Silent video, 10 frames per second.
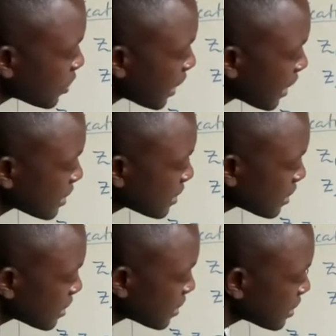
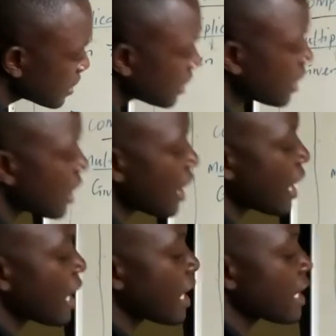plus
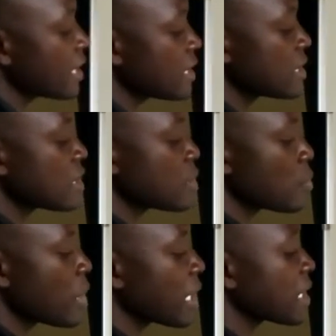I
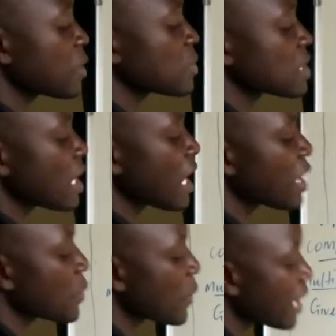bar times
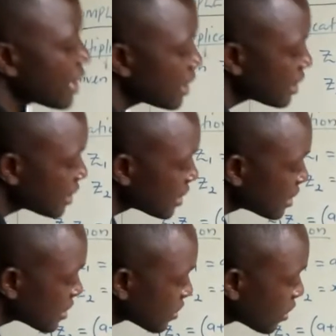iy,
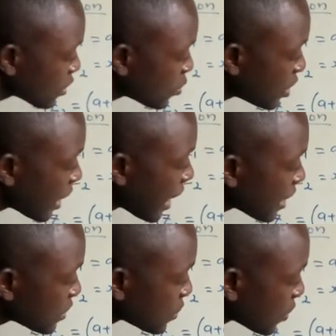this is going to be
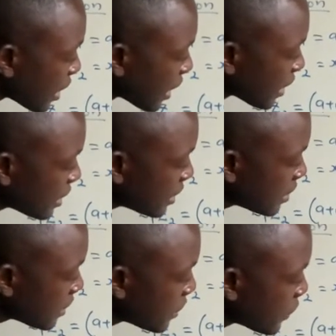I squared
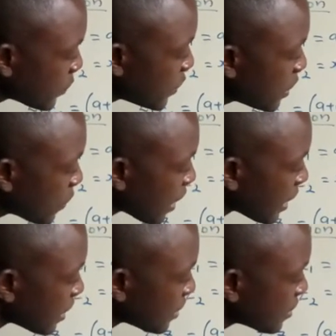
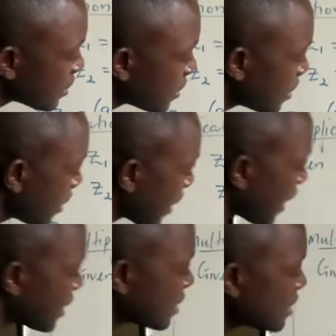by,
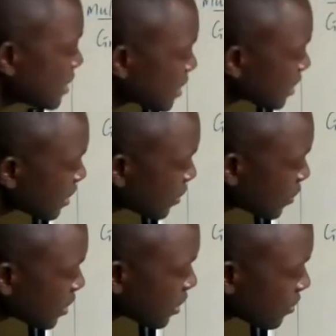and this
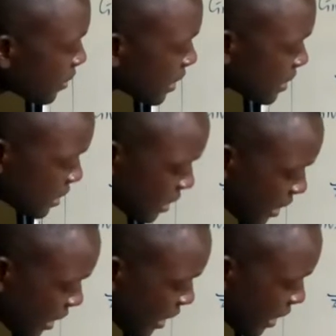will give us
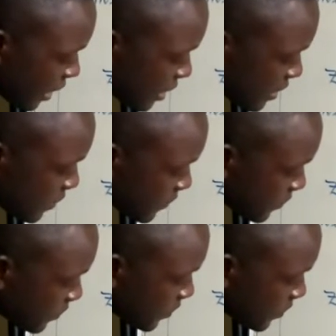ax.